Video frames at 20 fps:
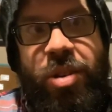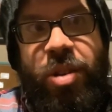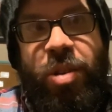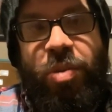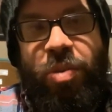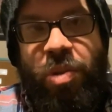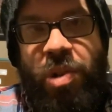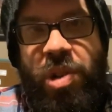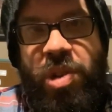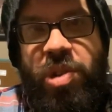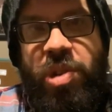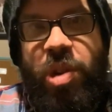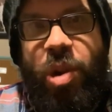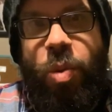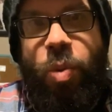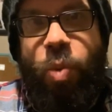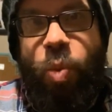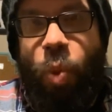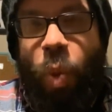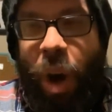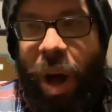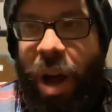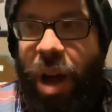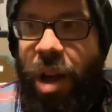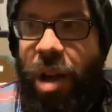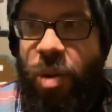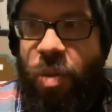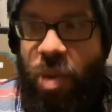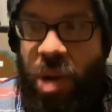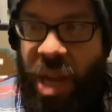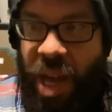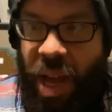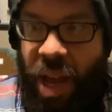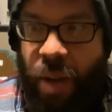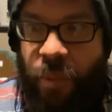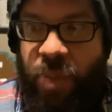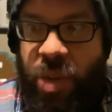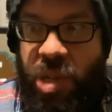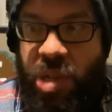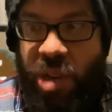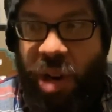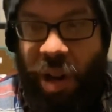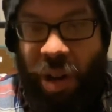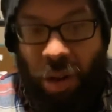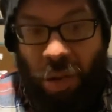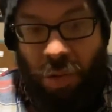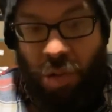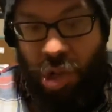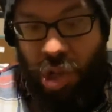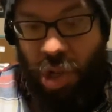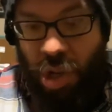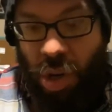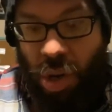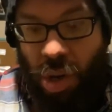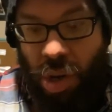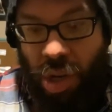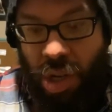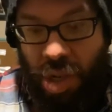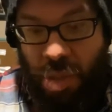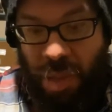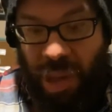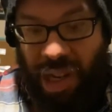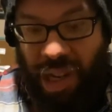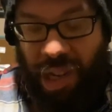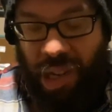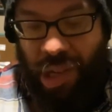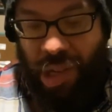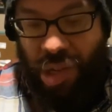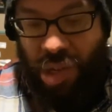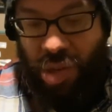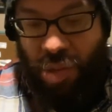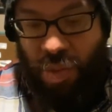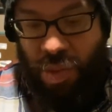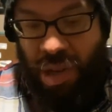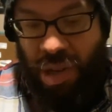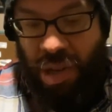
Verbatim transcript: the reason why we have this culture is because